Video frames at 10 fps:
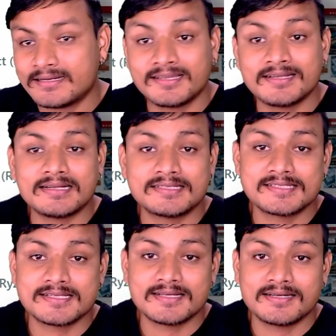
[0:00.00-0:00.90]
again, as I
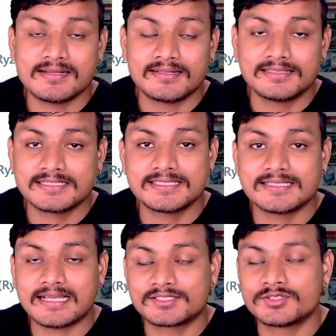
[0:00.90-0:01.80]
said, this is
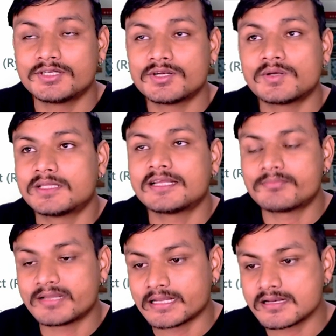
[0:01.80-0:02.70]
actually not that
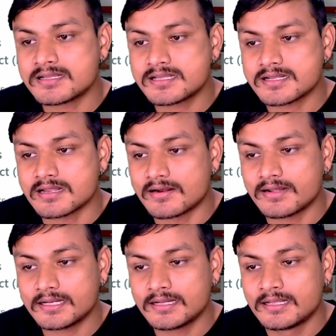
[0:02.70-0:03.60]
bad, all
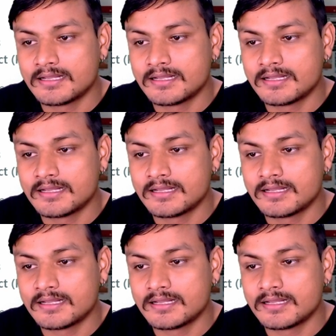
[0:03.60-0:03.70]
right?